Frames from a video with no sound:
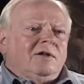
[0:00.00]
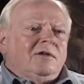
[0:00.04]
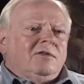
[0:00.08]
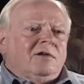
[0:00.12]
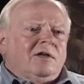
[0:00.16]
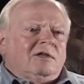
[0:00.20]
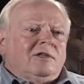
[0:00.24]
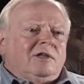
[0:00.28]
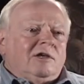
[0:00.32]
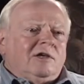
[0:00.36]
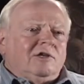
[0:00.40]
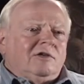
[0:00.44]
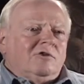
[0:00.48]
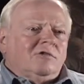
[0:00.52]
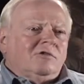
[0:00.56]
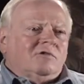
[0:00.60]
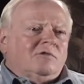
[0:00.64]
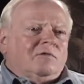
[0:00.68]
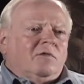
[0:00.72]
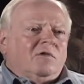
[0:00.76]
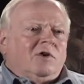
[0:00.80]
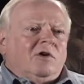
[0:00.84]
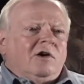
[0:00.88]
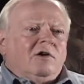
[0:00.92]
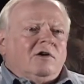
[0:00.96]
that they used
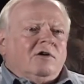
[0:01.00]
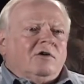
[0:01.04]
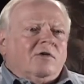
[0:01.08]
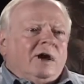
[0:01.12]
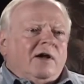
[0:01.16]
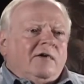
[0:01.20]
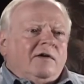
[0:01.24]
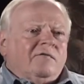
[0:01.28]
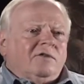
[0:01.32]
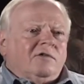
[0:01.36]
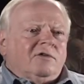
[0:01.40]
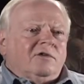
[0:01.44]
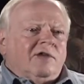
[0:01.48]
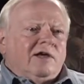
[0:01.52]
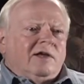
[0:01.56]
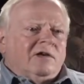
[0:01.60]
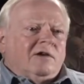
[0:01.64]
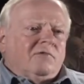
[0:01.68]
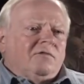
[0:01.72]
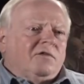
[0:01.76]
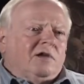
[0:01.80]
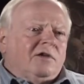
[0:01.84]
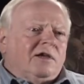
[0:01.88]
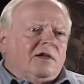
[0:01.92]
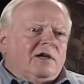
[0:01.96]
for aircraft
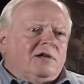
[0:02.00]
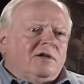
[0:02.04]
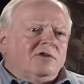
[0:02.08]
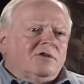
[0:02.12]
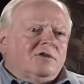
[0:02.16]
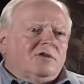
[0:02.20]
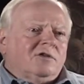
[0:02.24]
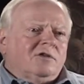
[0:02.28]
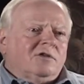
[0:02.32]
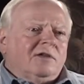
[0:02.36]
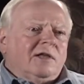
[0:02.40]
identification.